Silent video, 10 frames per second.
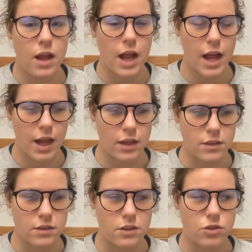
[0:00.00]
and
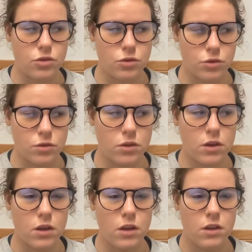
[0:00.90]
to
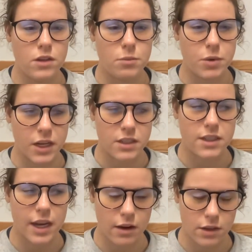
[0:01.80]
depict
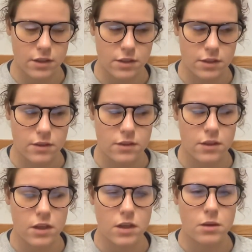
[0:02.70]
characters
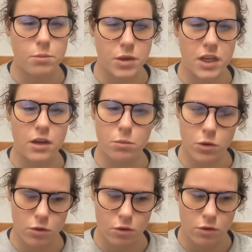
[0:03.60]
being
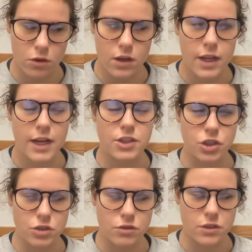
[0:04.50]
moral and
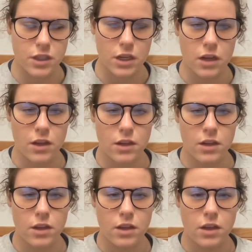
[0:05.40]
choosing
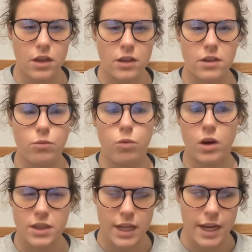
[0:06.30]

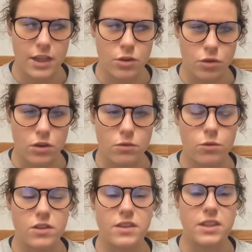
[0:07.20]
what they thought
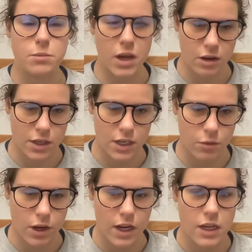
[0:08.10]
was the American
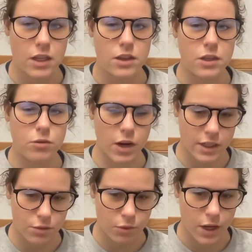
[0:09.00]
way, the
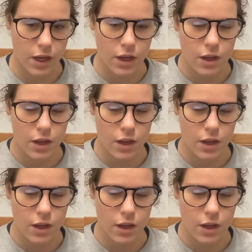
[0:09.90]
right way.